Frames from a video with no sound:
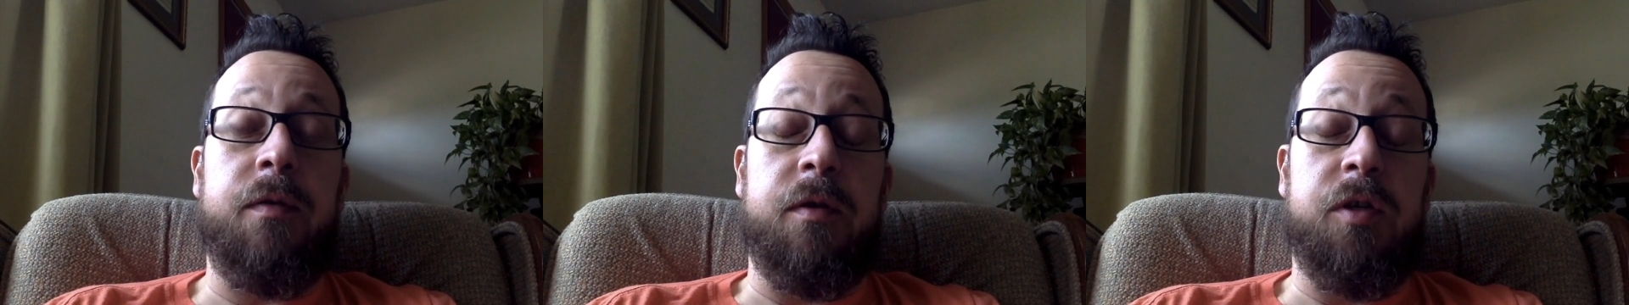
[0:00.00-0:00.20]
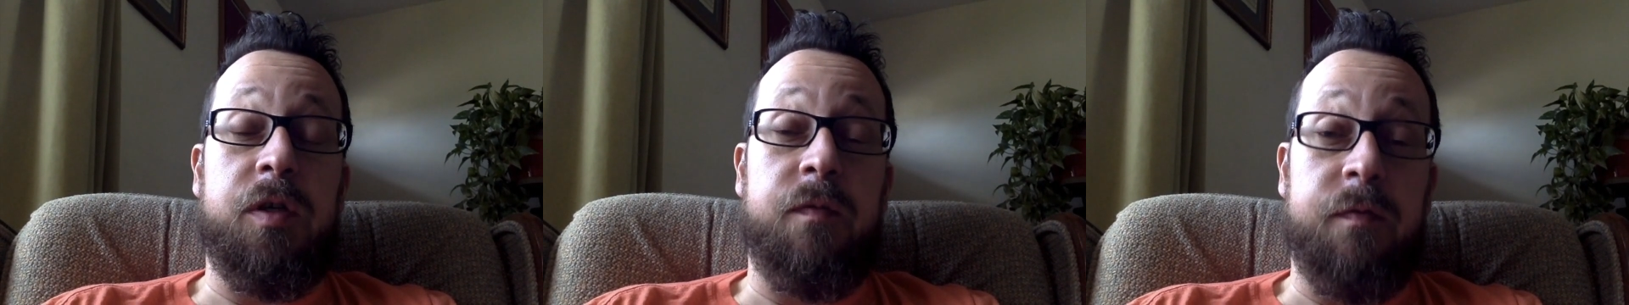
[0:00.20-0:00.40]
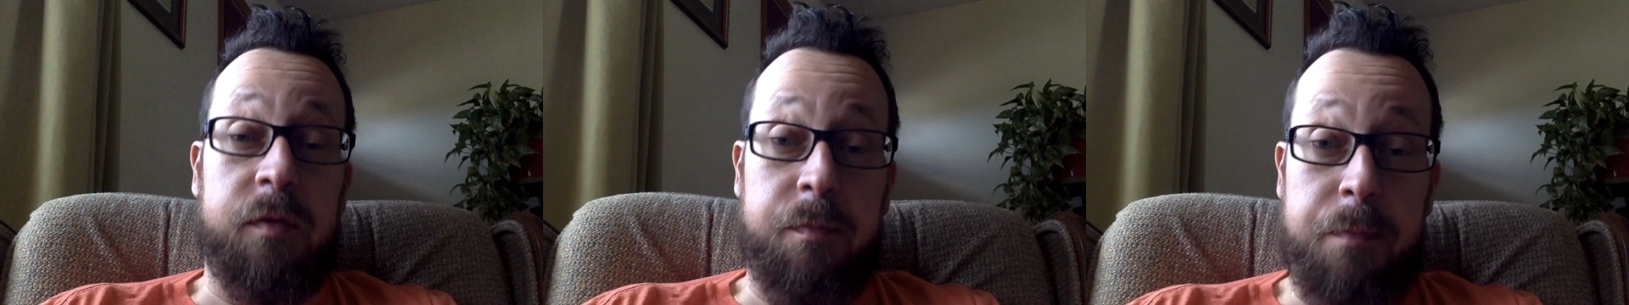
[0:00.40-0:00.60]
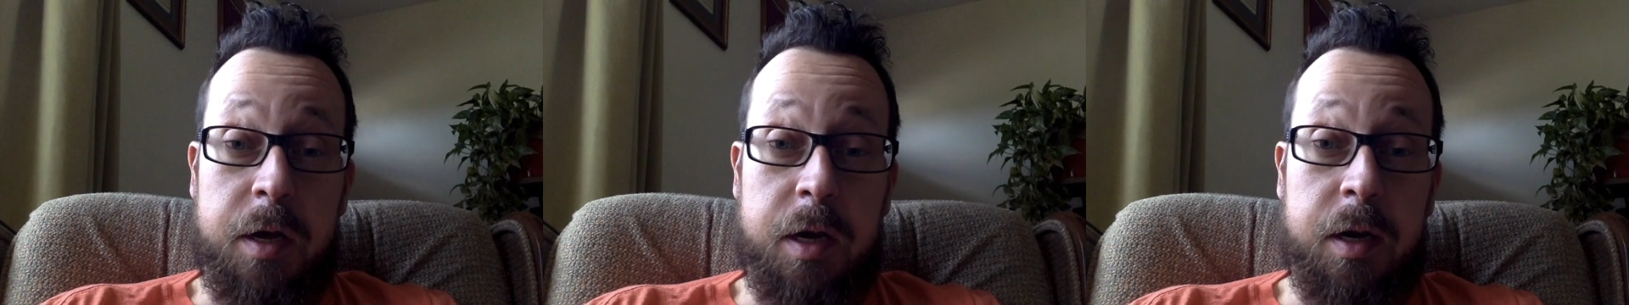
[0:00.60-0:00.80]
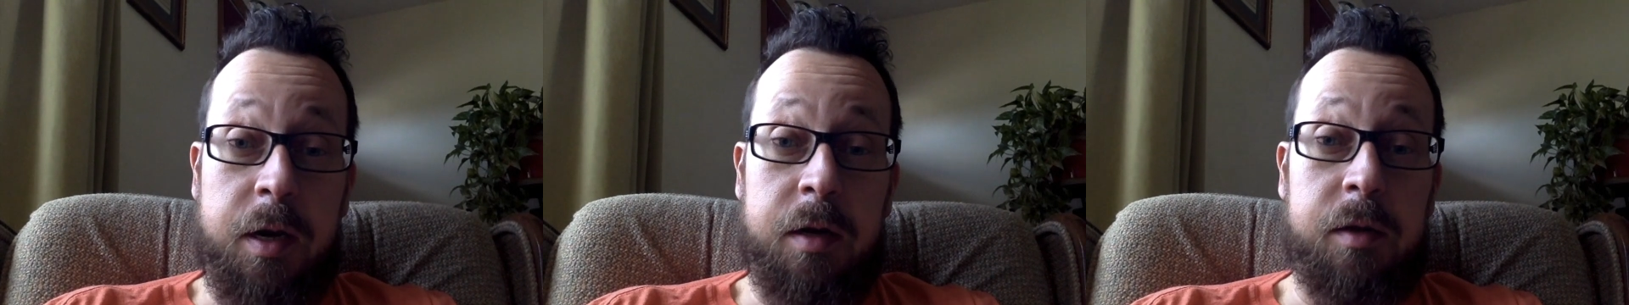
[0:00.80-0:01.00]
that you
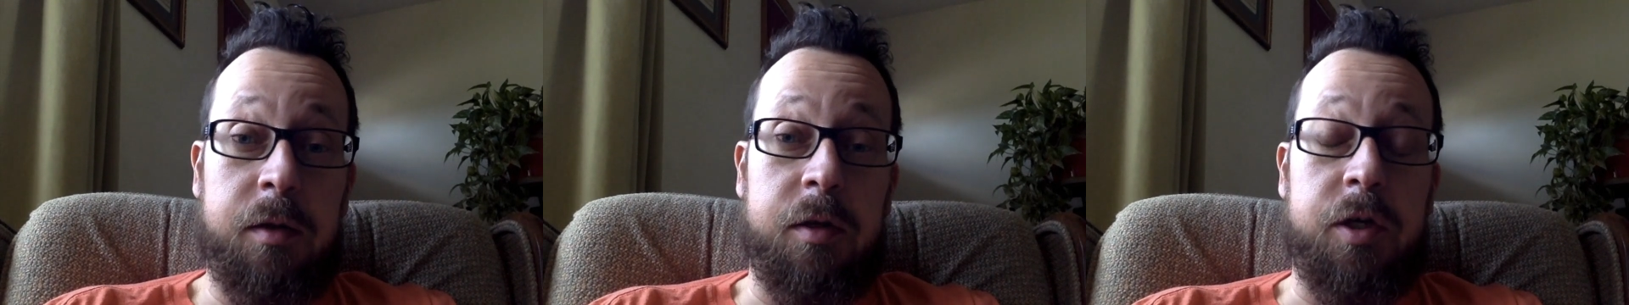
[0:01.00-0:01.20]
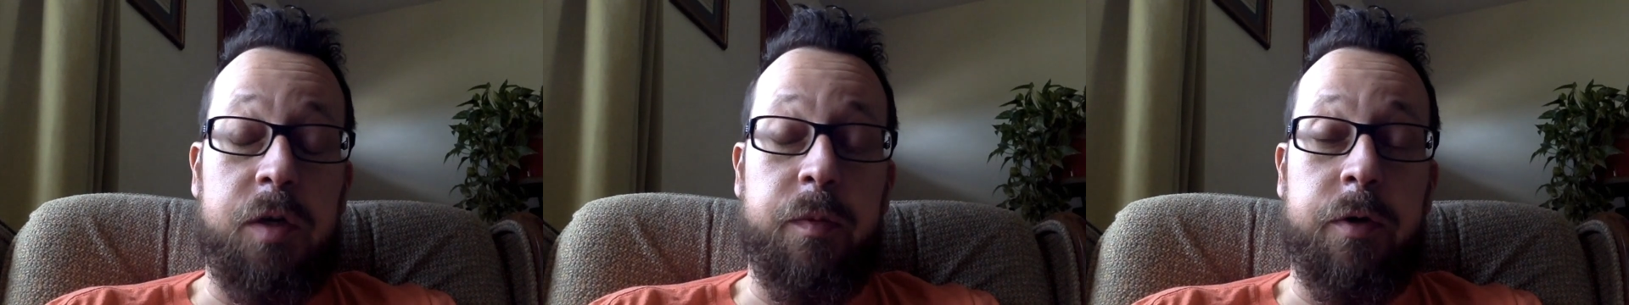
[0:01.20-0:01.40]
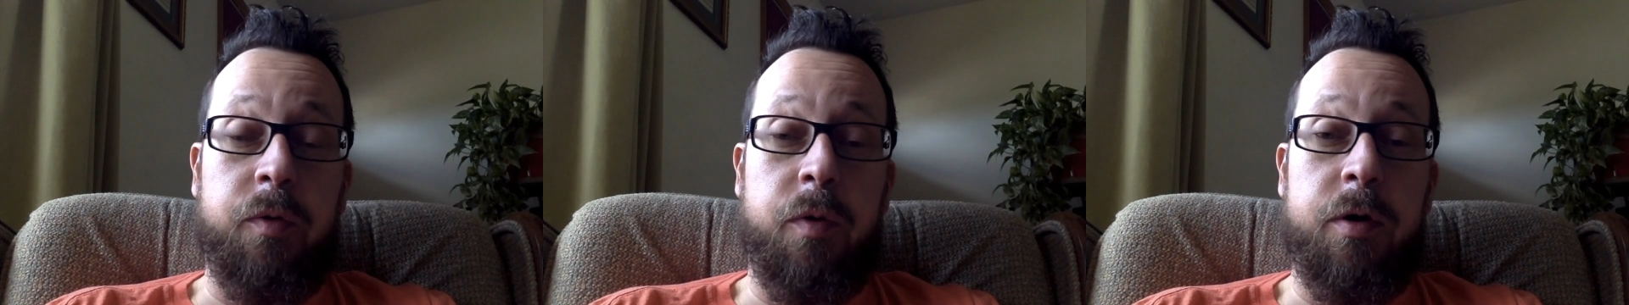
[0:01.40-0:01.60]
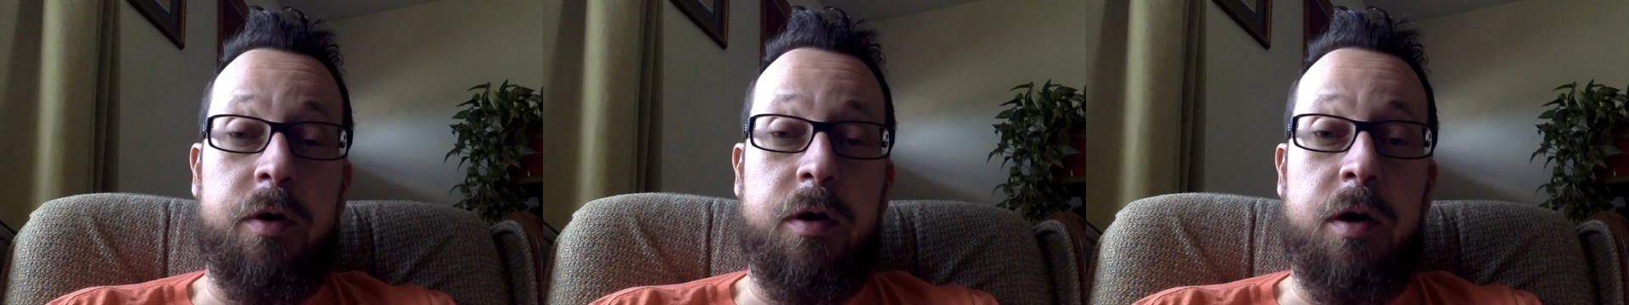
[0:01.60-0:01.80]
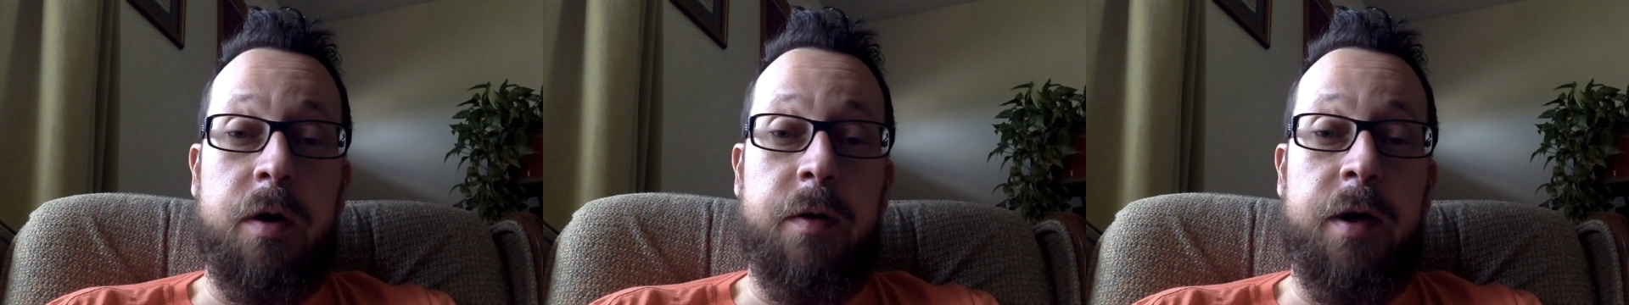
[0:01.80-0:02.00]
submitted, that you
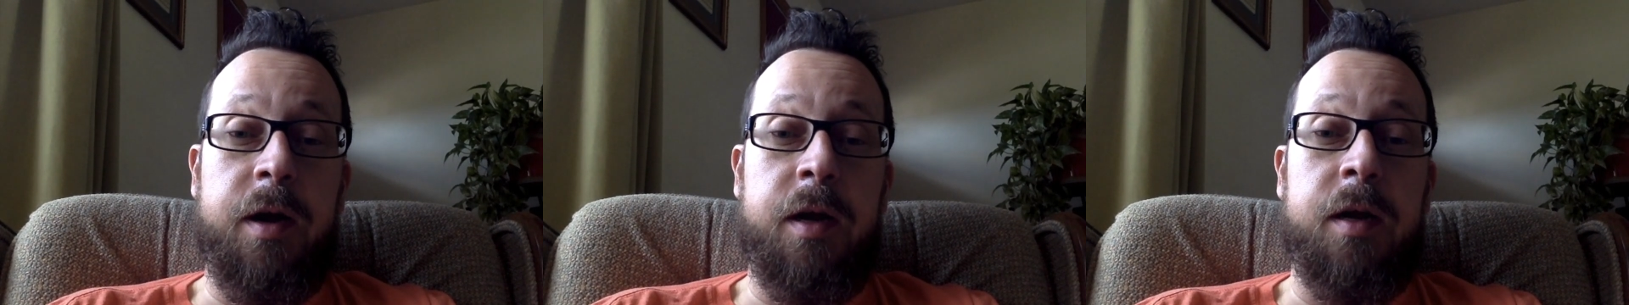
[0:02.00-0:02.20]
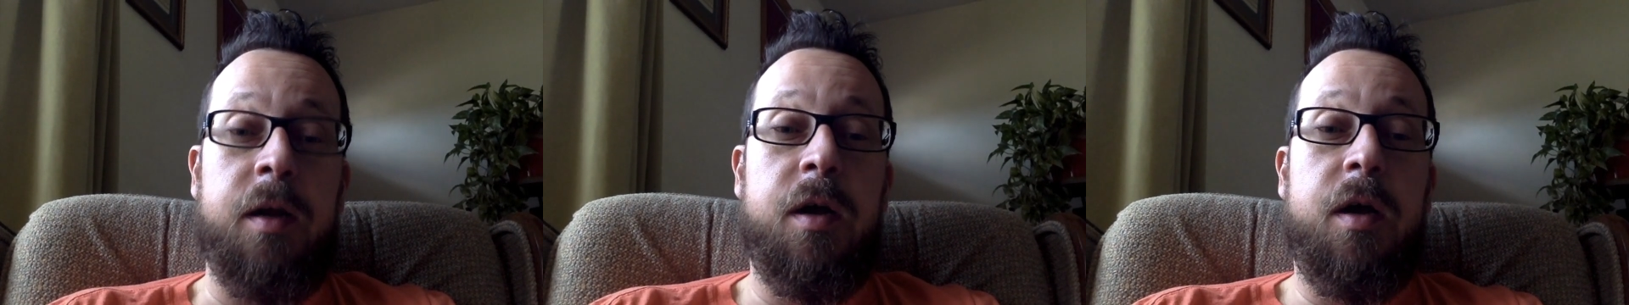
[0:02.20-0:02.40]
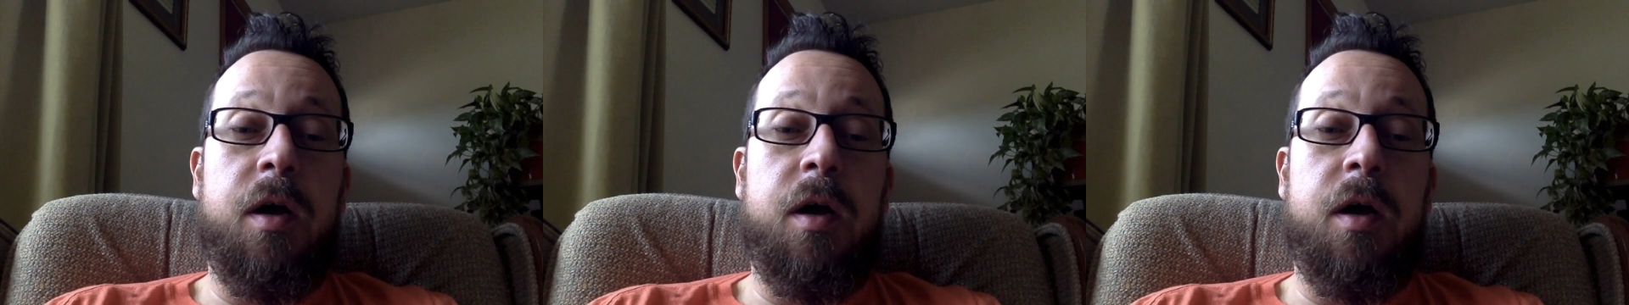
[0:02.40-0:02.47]
recorded already,